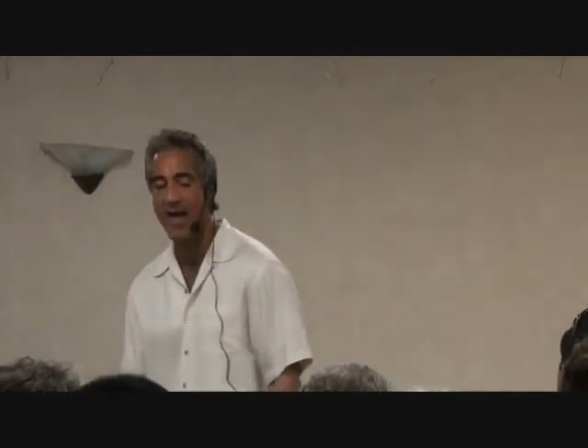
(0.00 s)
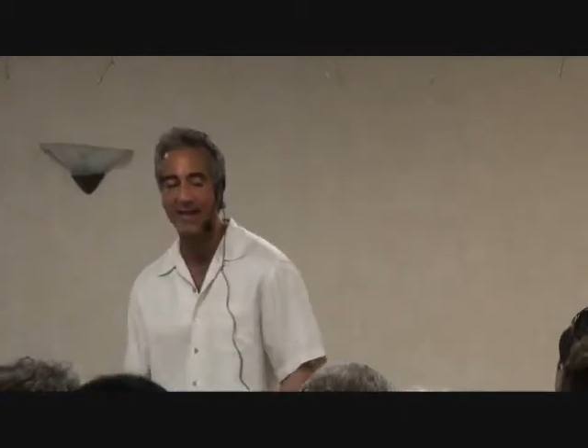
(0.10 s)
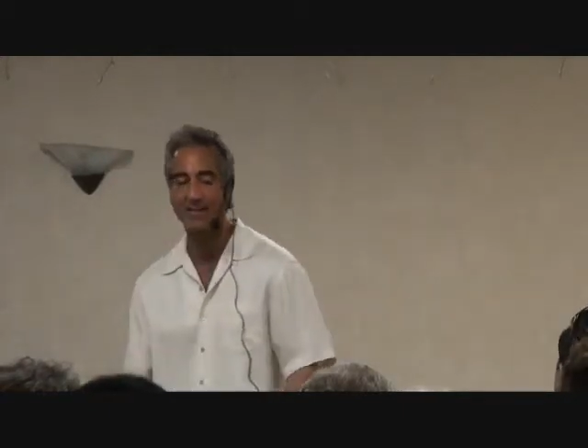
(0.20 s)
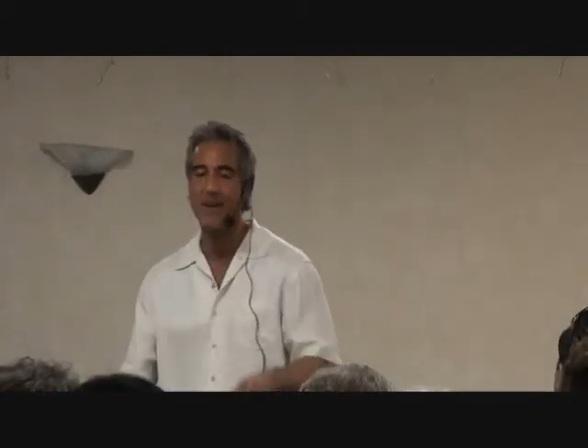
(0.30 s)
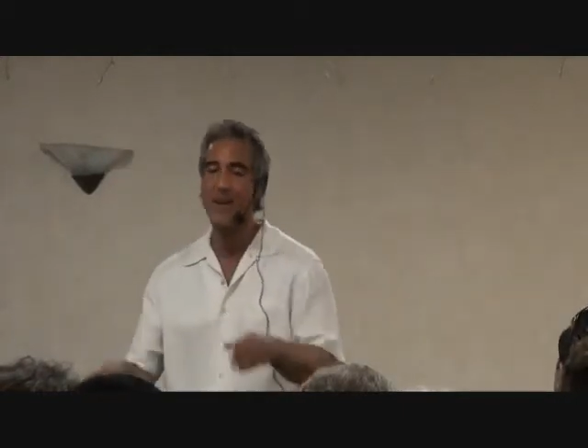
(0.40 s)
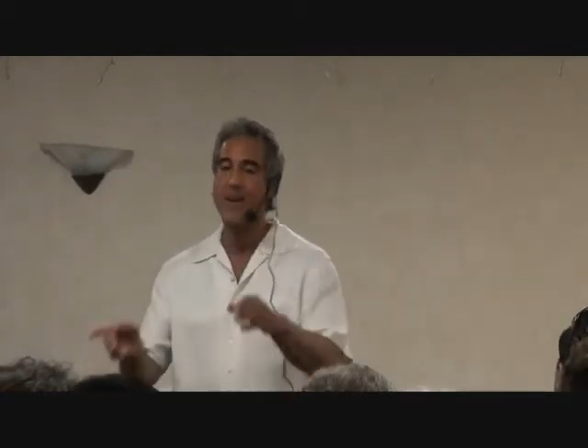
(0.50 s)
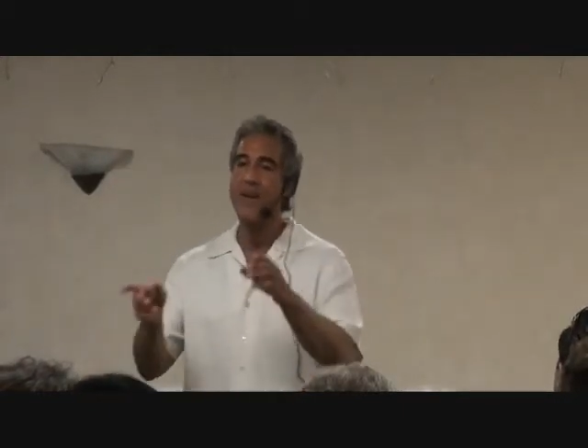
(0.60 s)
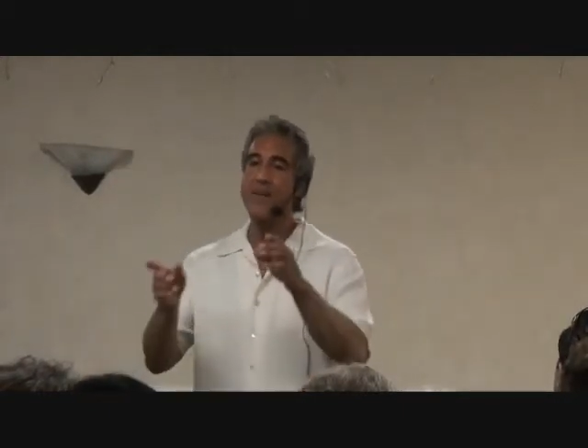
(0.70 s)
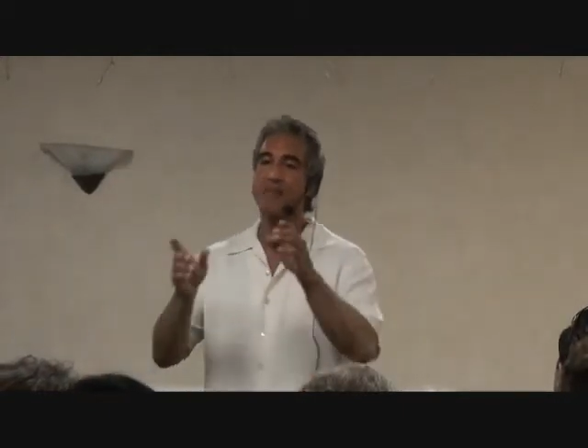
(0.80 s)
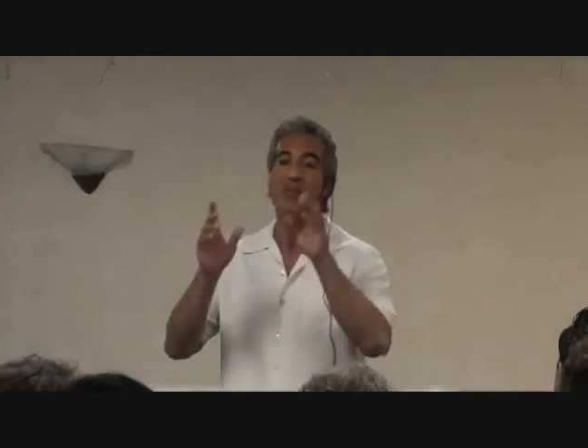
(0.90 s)
eggs.
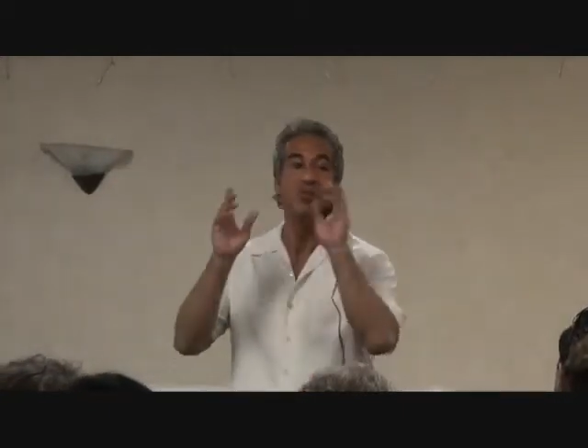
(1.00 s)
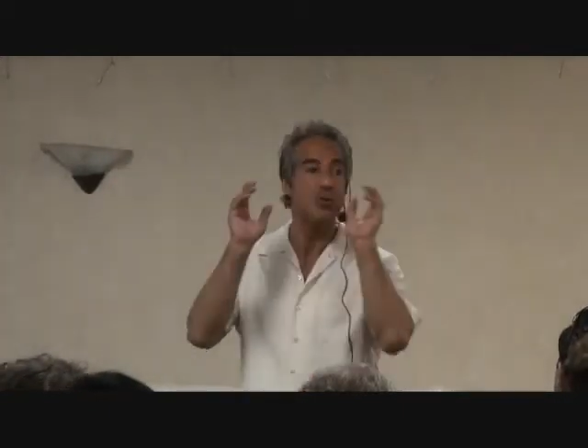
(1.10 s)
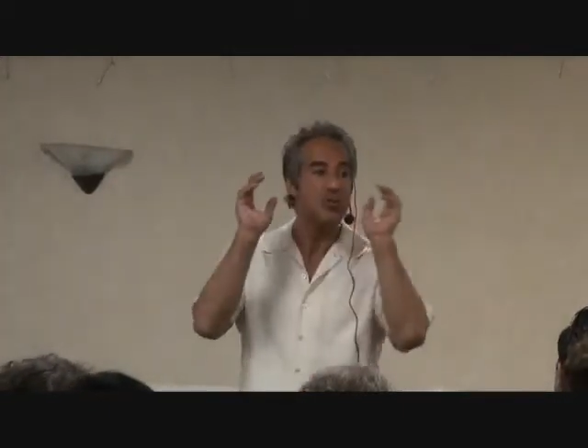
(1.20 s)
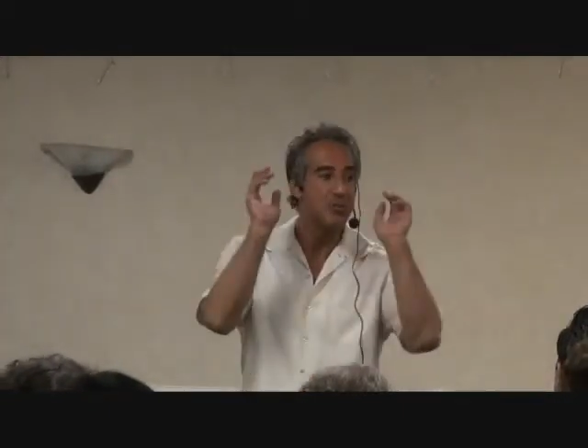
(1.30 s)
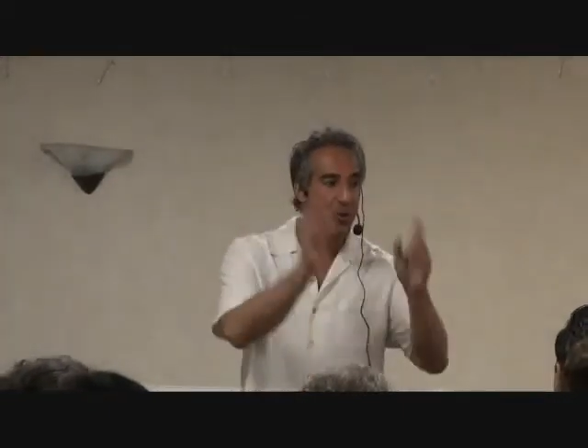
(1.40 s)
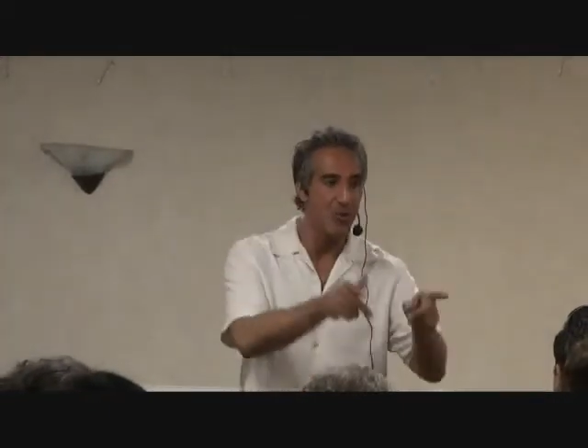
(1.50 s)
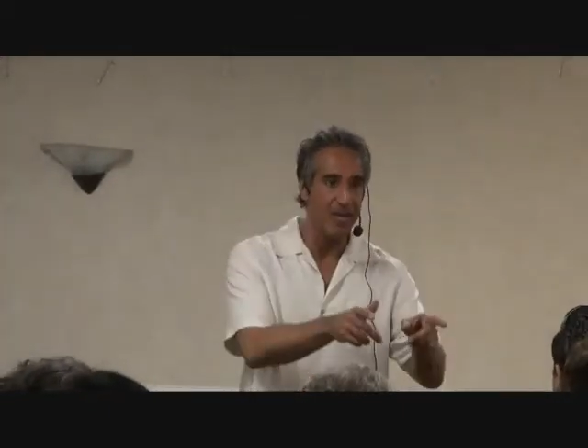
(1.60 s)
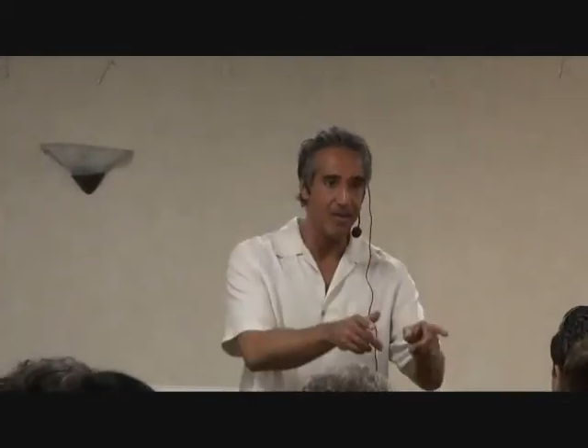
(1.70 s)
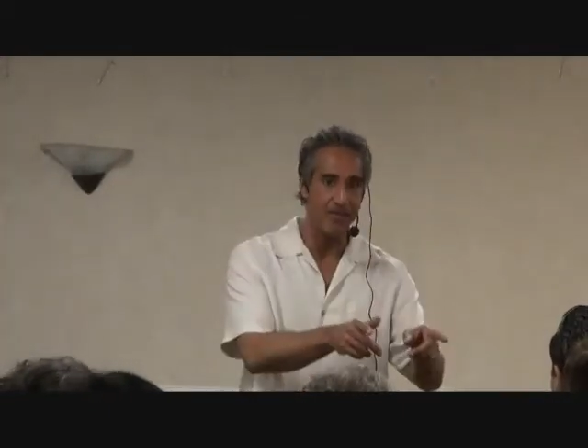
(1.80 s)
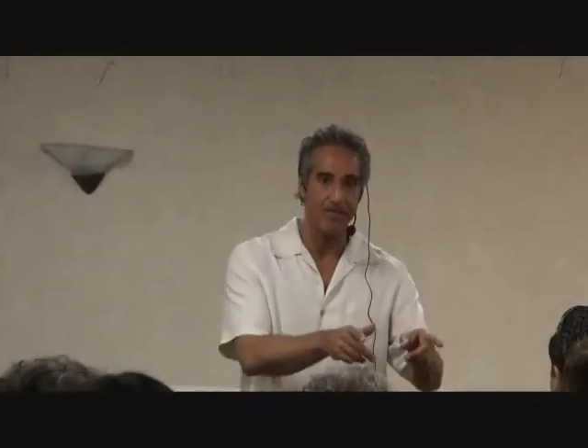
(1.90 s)
Do a
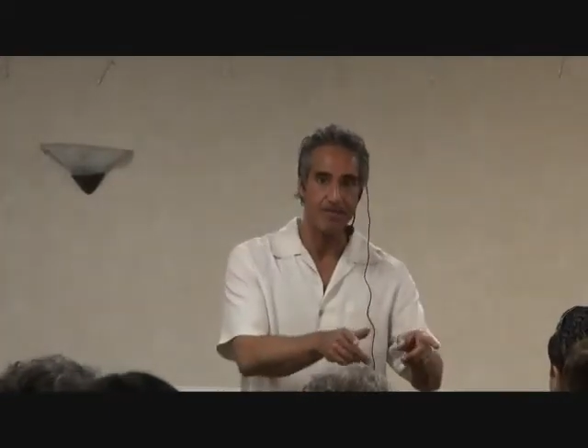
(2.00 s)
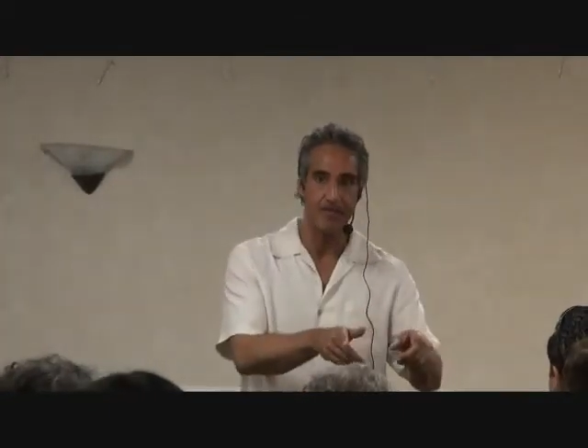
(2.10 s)
smoothie.